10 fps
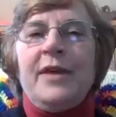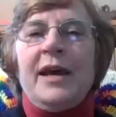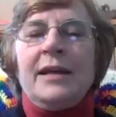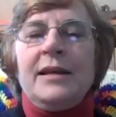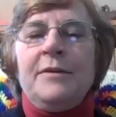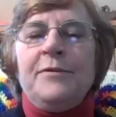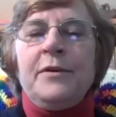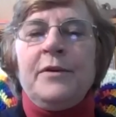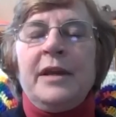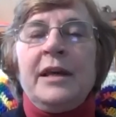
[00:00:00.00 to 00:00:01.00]
that if
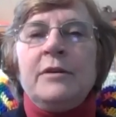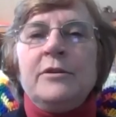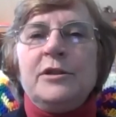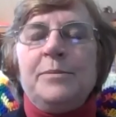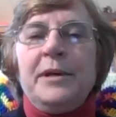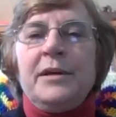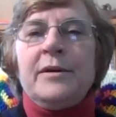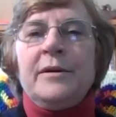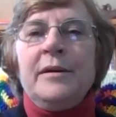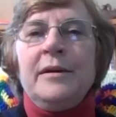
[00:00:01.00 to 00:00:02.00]
you're an English
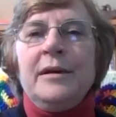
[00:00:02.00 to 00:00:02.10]
speaker,